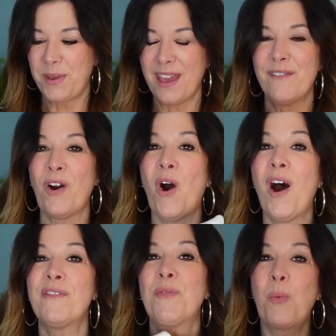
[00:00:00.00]
We have
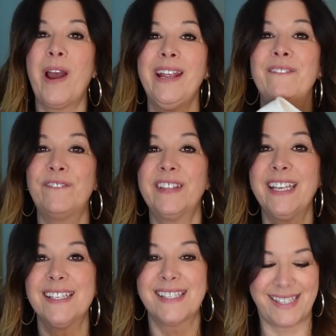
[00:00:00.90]
off-white
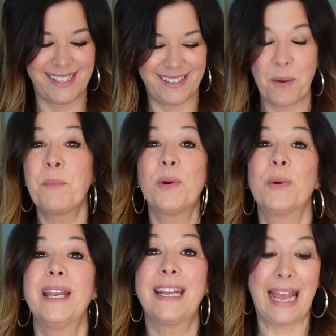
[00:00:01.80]
fleece. Um,
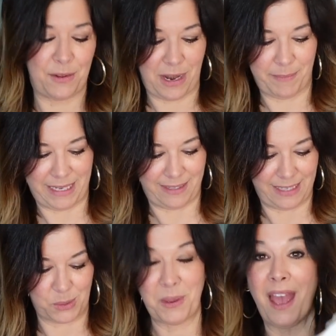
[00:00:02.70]
we're gonna count how many of
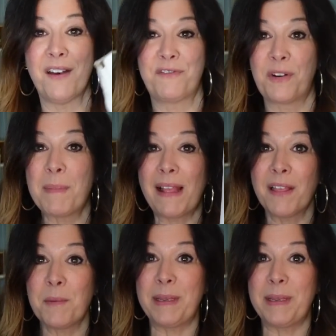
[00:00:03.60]
these we have from LL